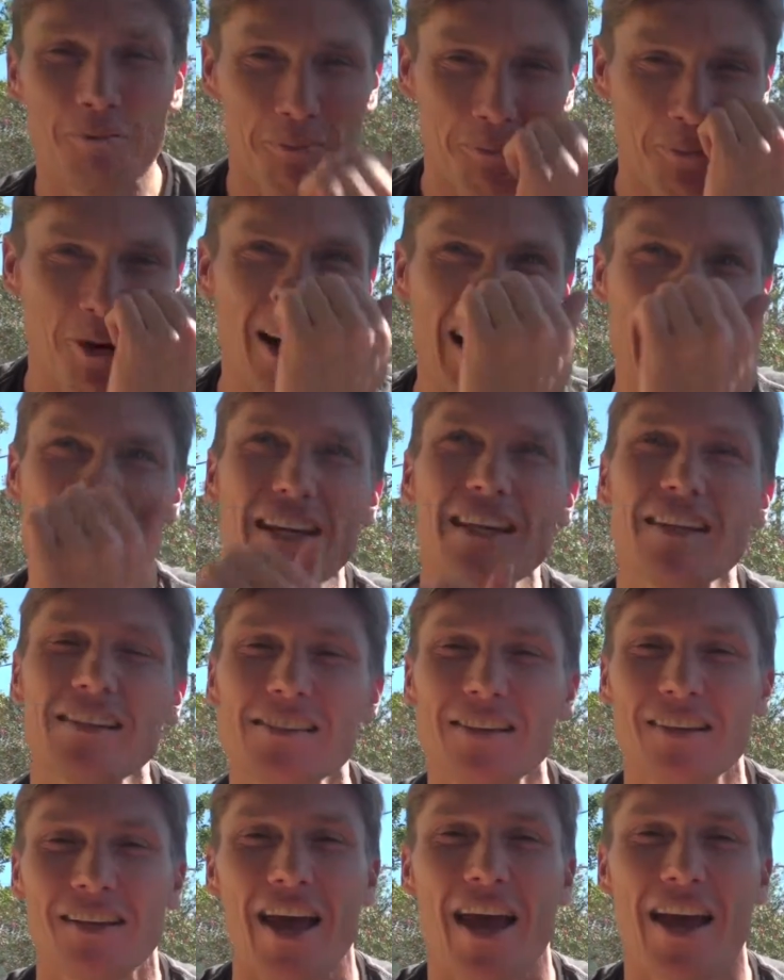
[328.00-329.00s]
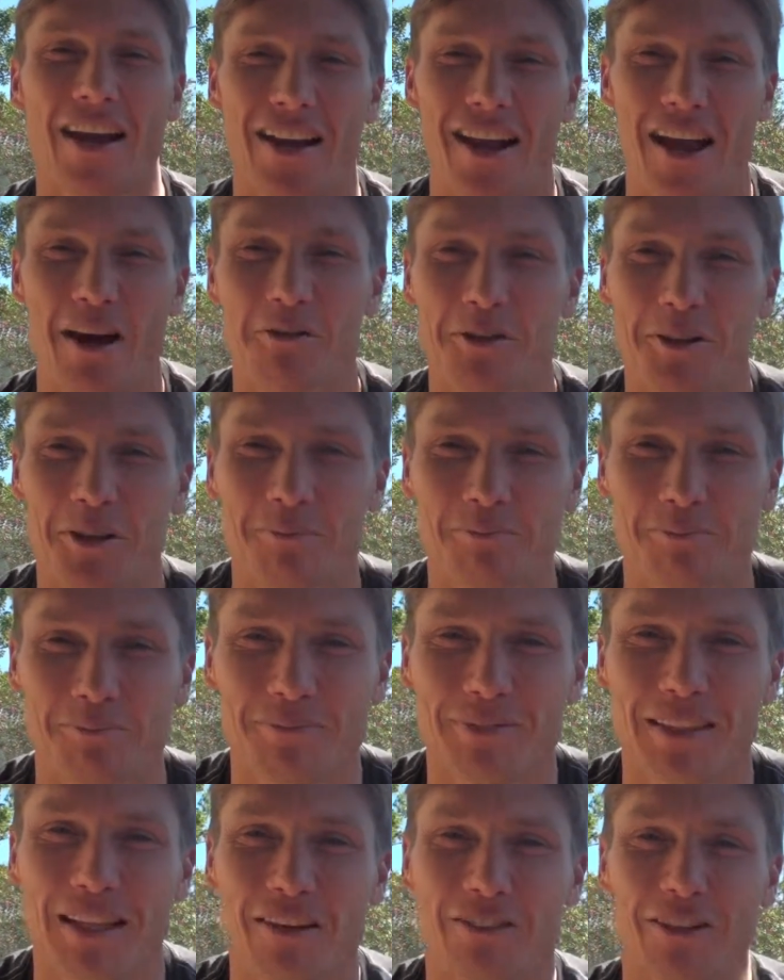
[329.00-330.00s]
Mine is hanging out with them.
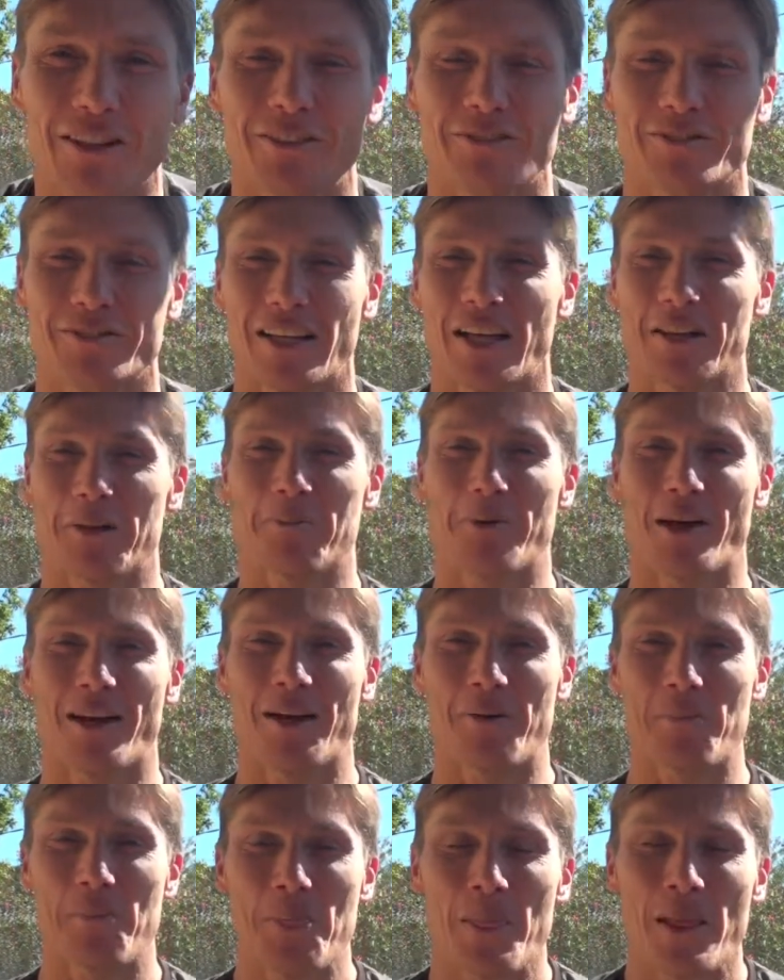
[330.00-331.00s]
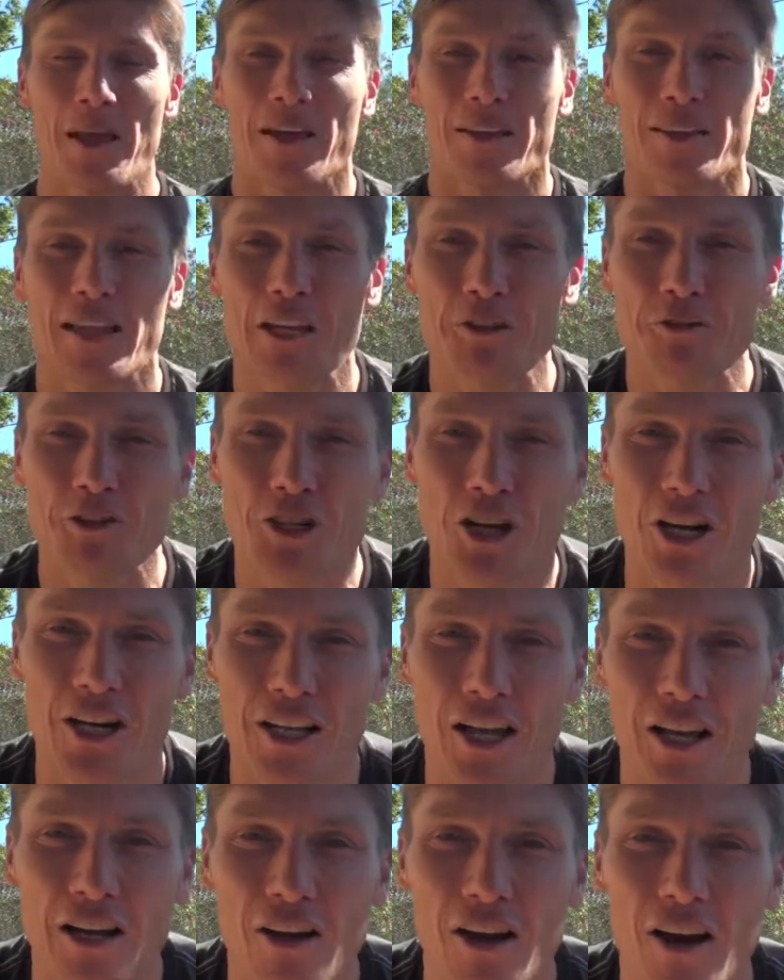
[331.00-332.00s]
Love it. Nothing better. Thanks for
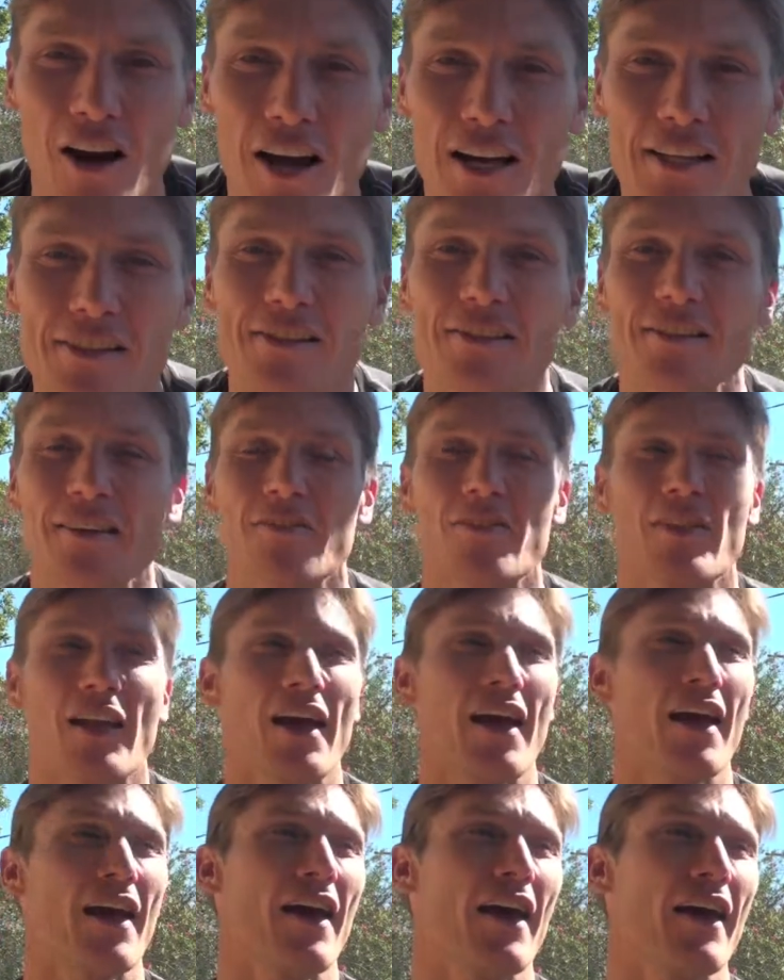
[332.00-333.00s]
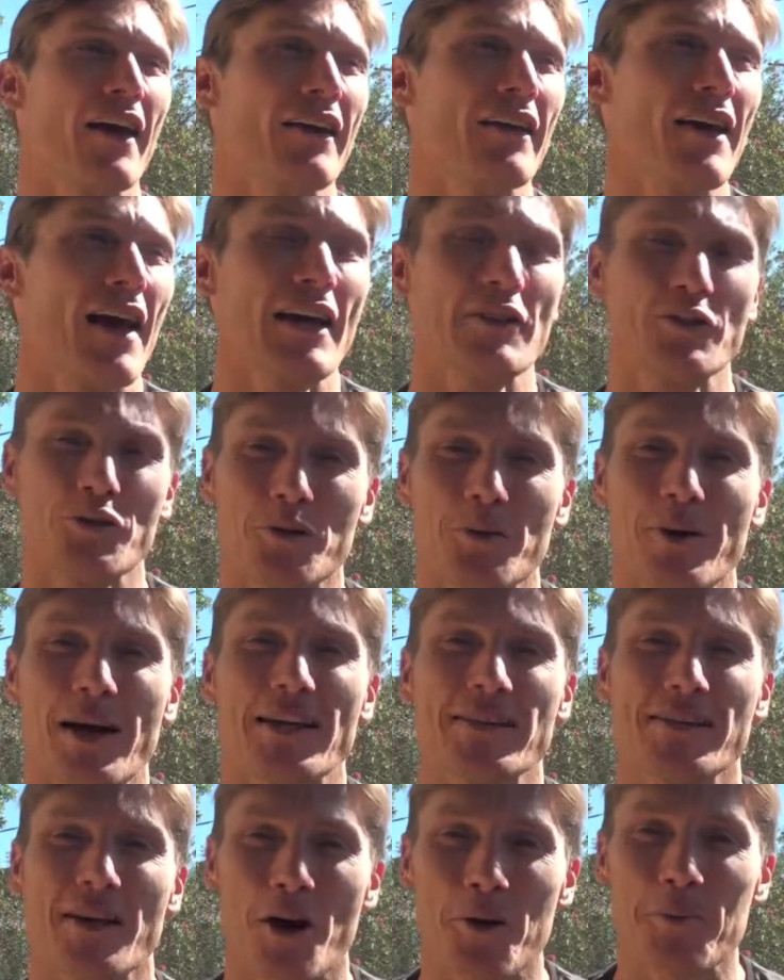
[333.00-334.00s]
tuning in, guys. And as
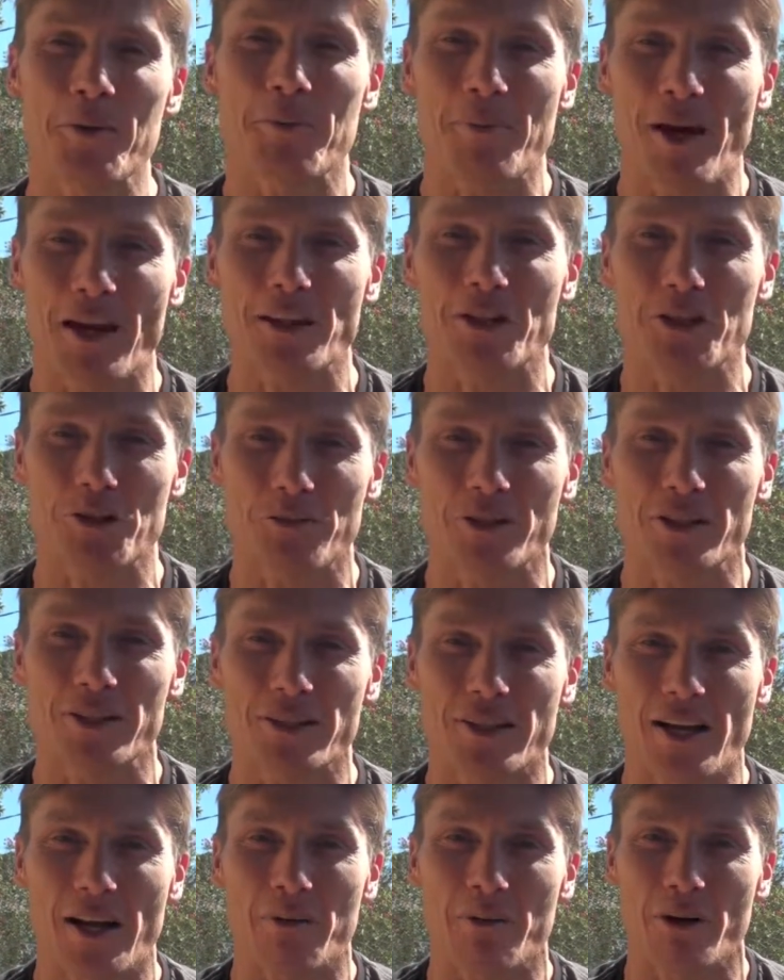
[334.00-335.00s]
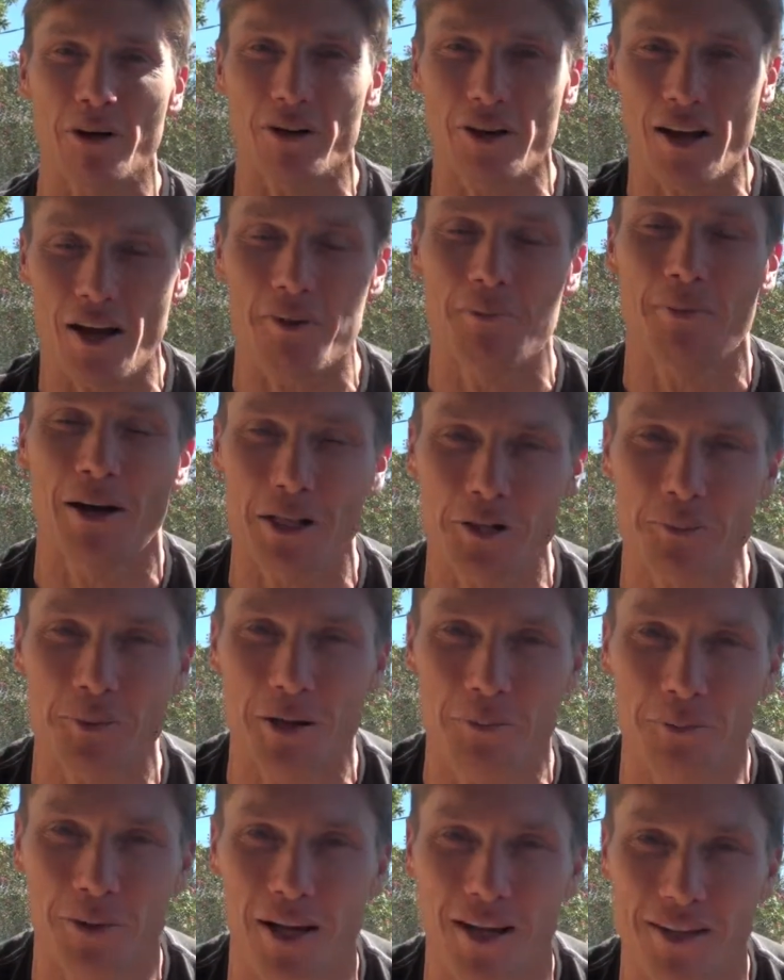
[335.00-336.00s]
always, helping make this real estate world a much
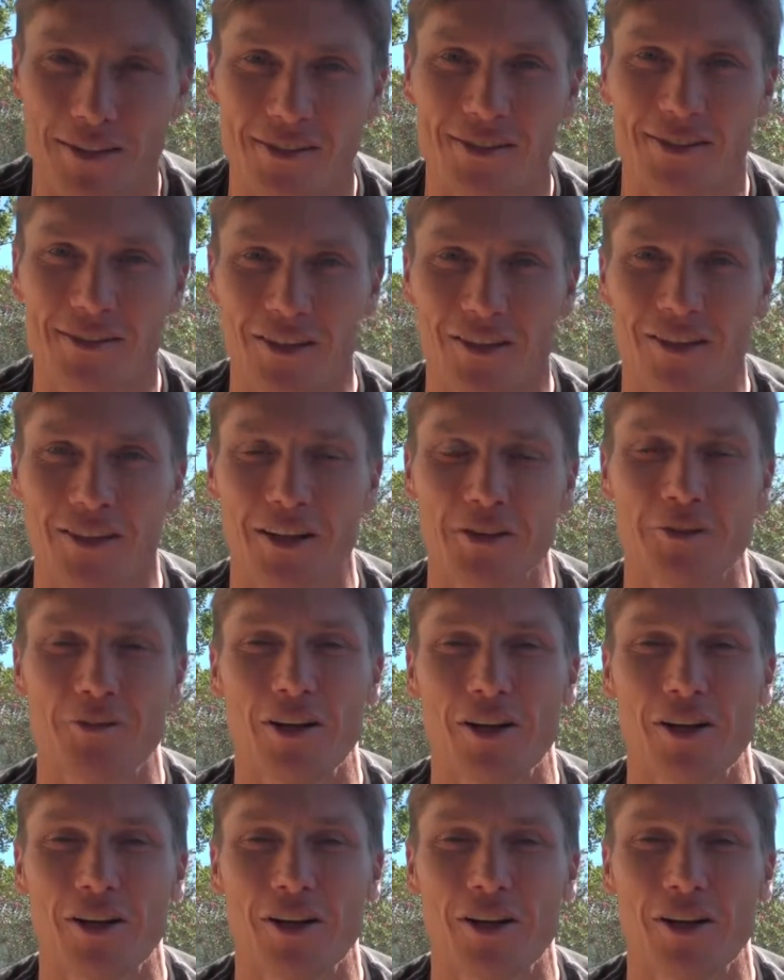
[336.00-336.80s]
better place. See you in the next